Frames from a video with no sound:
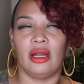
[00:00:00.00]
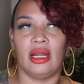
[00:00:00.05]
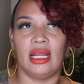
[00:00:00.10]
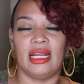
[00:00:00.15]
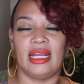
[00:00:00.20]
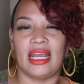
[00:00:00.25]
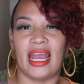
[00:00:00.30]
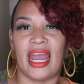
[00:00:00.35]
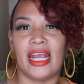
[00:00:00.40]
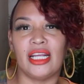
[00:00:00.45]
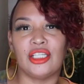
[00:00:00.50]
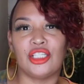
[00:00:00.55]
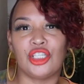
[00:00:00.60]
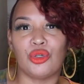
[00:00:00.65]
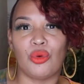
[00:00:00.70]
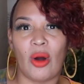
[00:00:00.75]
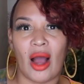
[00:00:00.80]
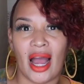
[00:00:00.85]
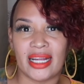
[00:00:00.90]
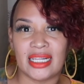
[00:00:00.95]
engaged
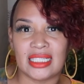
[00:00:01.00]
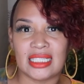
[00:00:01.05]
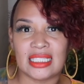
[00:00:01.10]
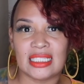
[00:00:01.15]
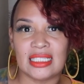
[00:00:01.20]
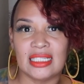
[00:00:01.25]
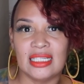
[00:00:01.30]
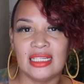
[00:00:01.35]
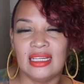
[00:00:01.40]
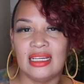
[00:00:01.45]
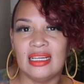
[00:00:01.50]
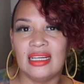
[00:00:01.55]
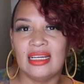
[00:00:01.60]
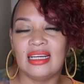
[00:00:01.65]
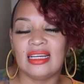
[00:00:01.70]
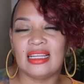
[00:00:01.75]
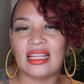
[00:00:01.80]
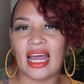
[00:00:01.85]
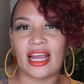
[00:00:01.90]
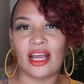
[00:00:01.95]
twice.
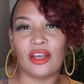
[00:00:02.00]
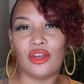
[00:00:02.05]
Like,